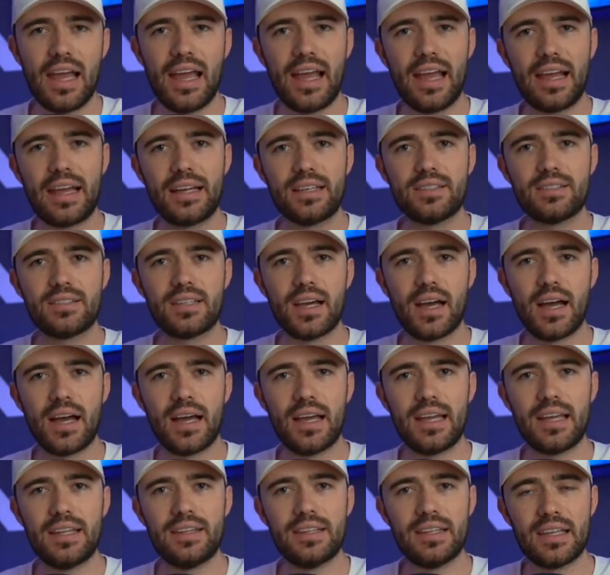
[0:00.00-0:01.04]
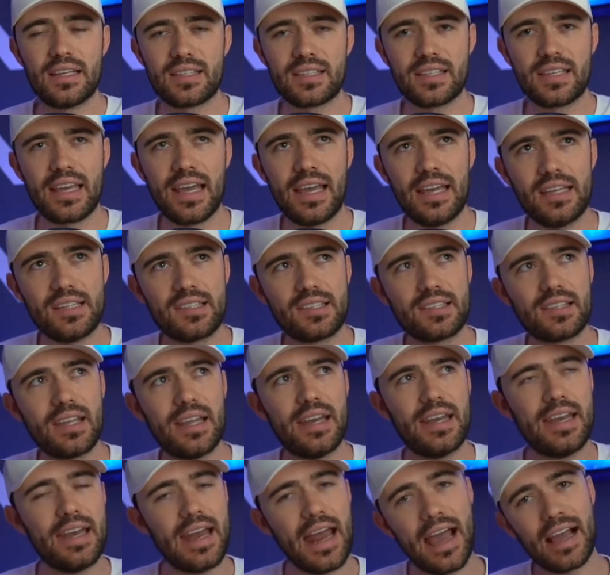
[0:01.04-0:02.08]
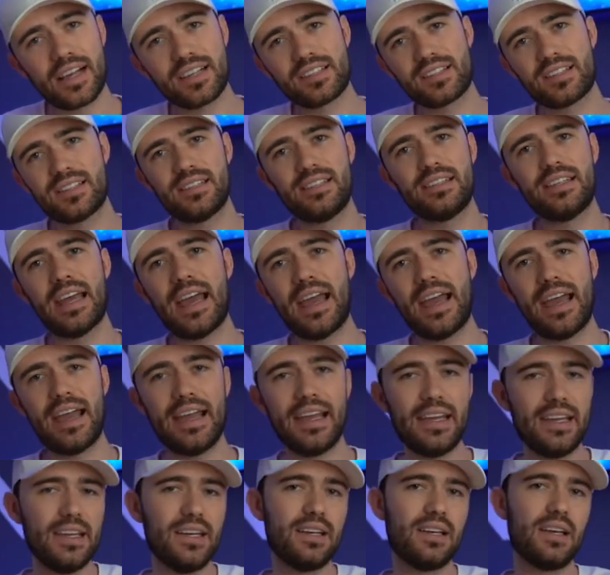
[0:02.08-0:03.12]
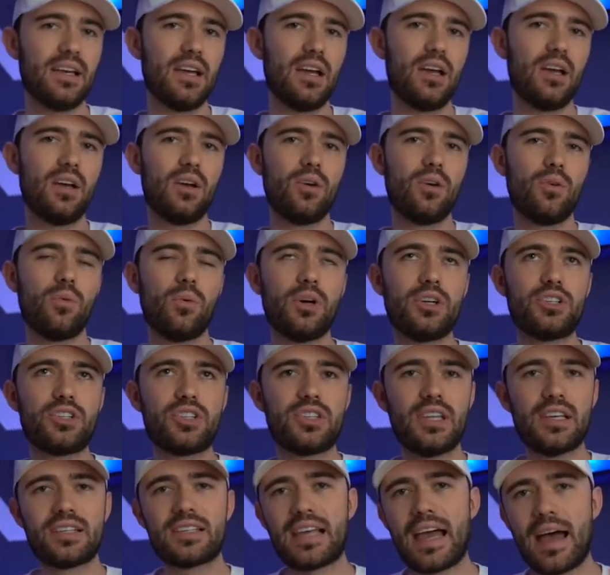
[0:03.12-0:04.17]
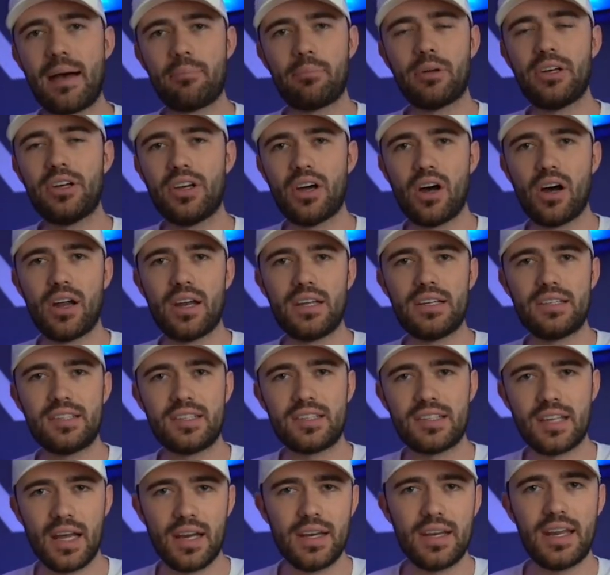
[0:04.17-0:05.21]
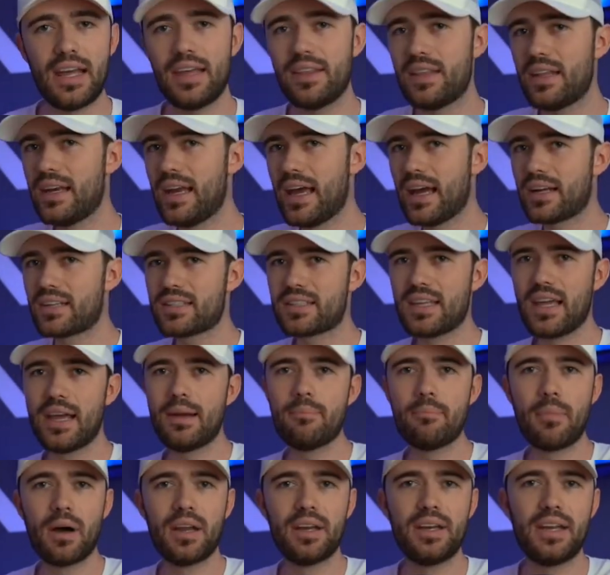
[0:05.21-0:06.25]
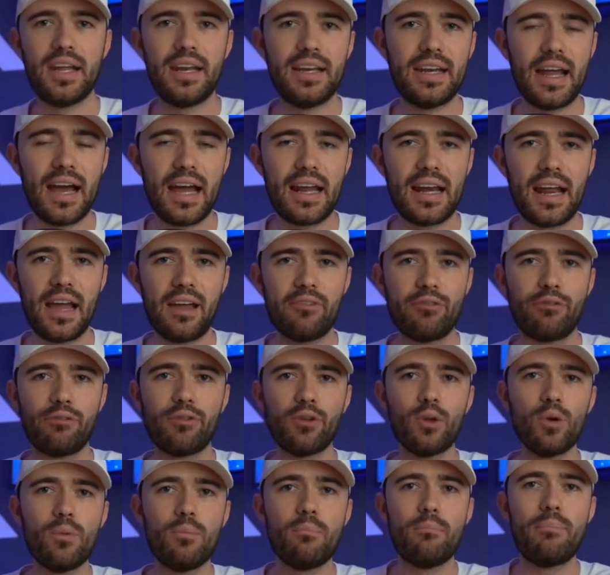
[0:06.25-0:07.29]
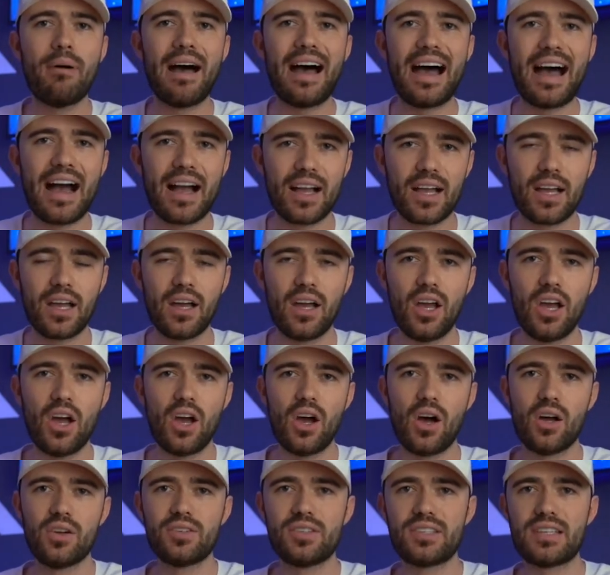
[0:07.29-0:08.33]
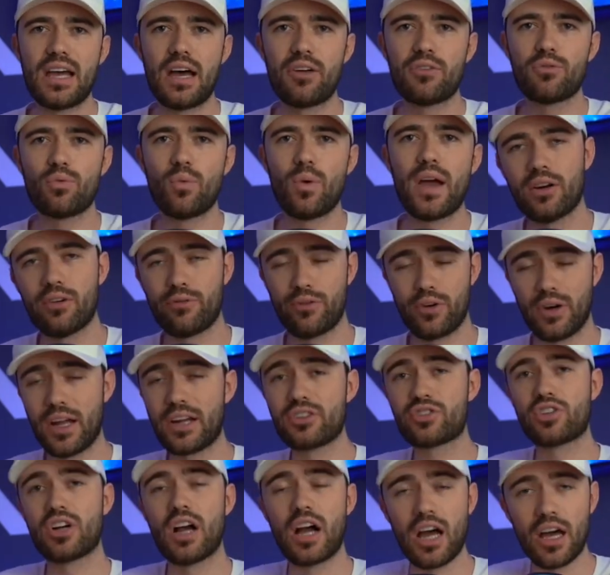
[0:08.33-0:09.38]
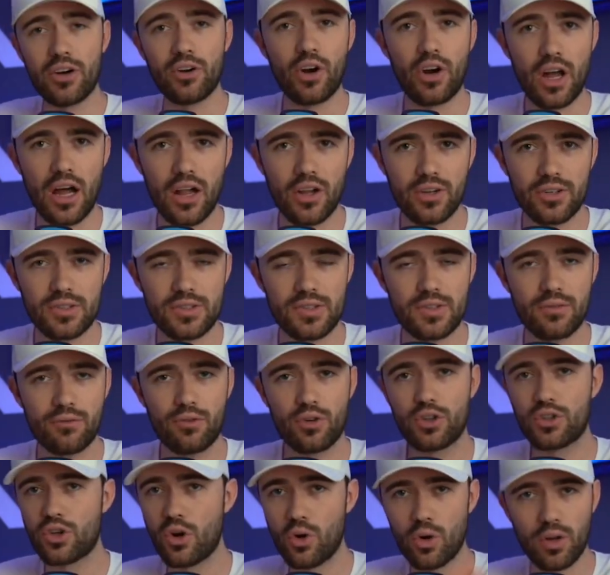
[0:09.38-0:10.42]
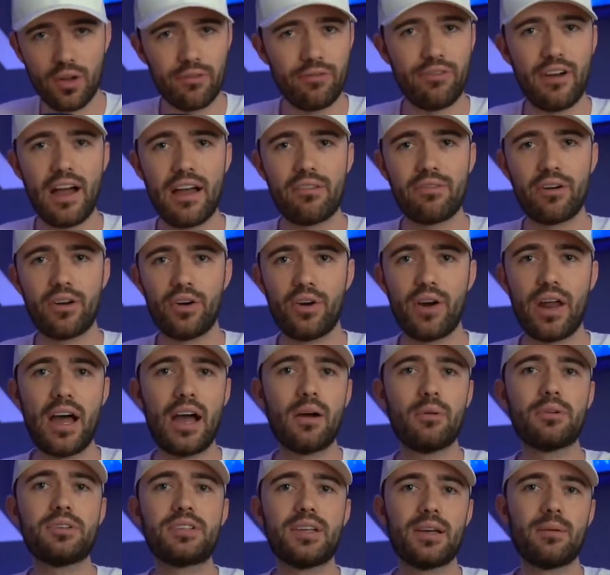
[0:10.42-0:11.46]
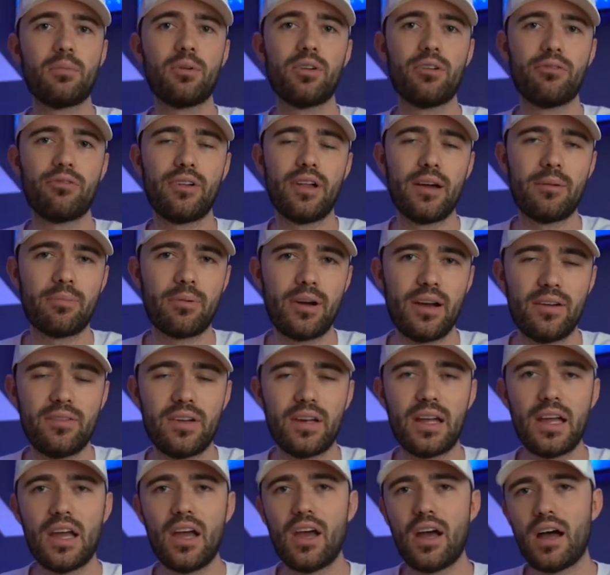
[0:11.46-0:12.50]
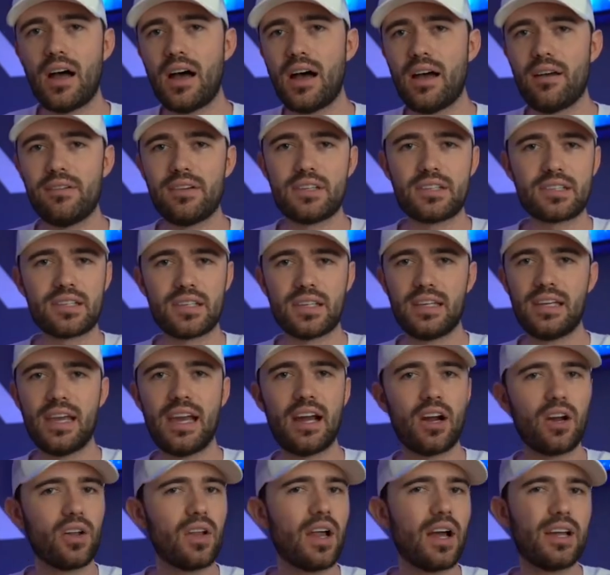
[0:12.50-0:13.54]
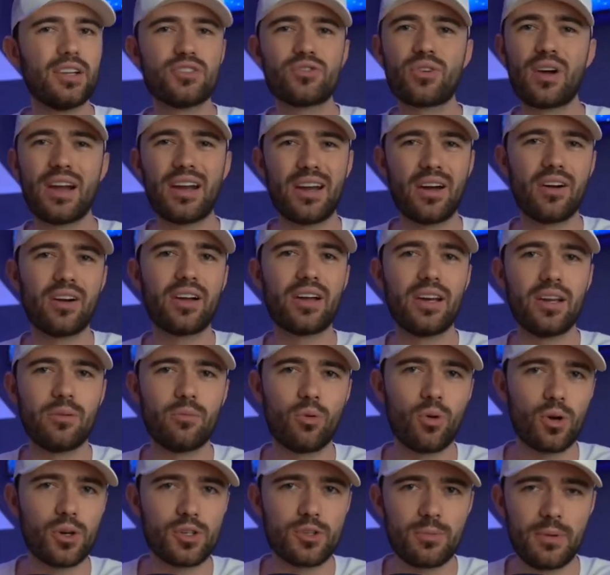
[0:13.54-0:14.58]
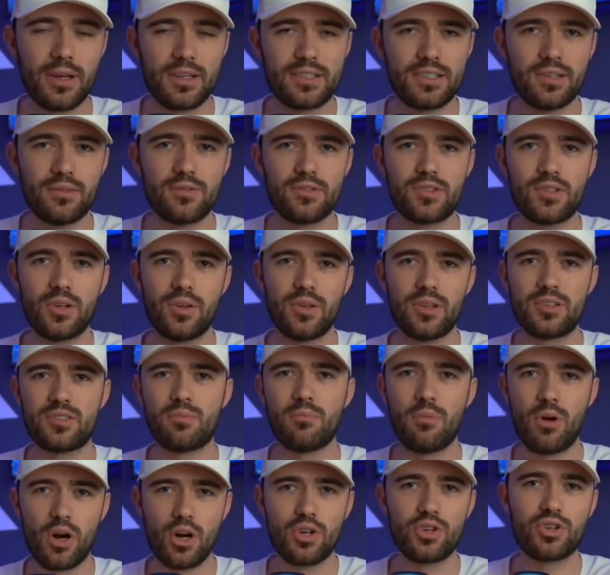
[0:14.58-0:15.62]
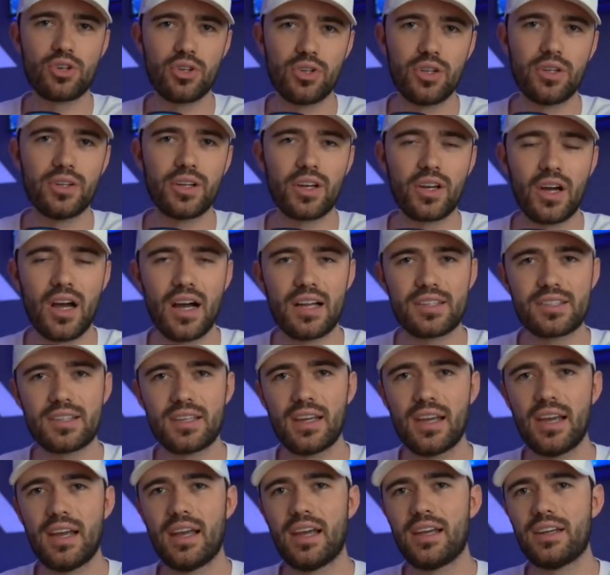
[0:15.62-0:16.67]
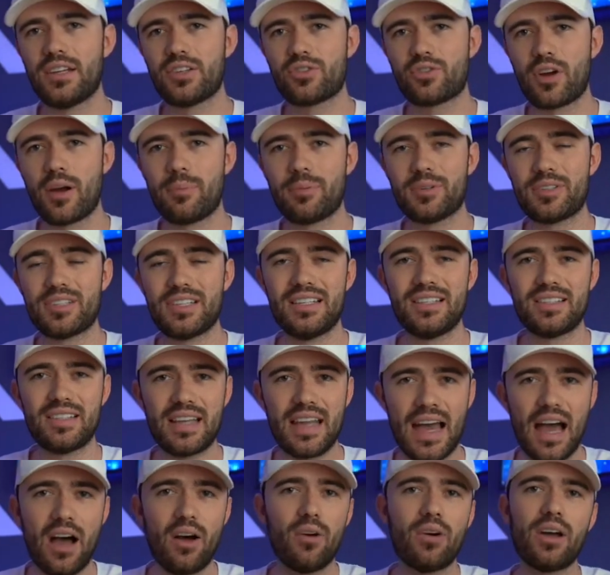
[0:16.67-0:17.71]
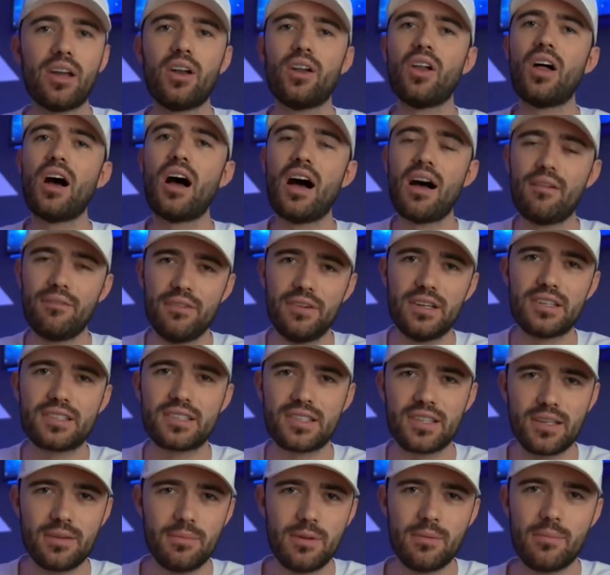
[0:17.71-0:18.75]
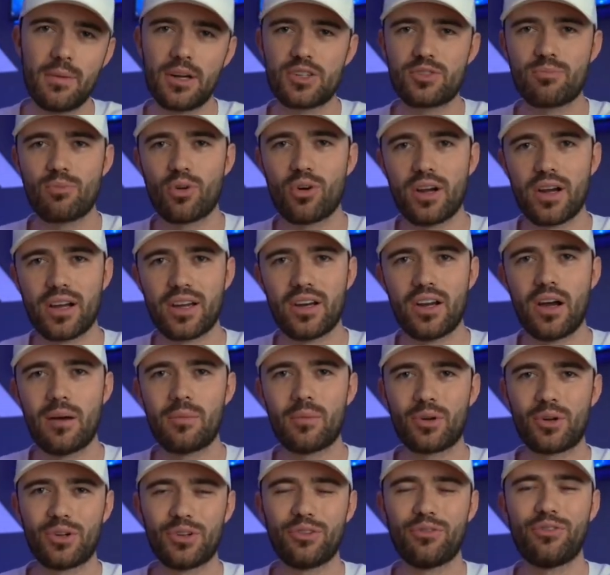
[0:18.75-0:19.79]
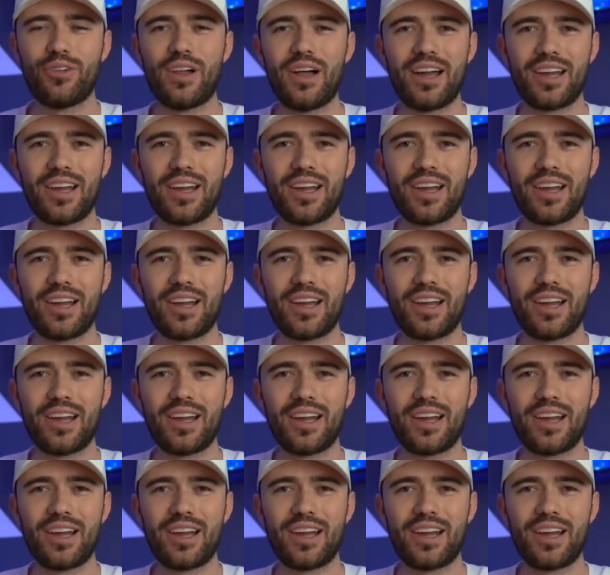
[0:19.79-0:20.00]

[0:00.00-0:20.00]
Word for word: And uh, in this case, the next day, which this happened on a Sunday, the next day, Monday night, I flew back on Southwest. For an extra $100, for a total of 500, I was able to fly private. Obviously, airlines right now are getting more expensive, so it's marginal in the cost discrepancies now. It'll obviously be much more economical to fly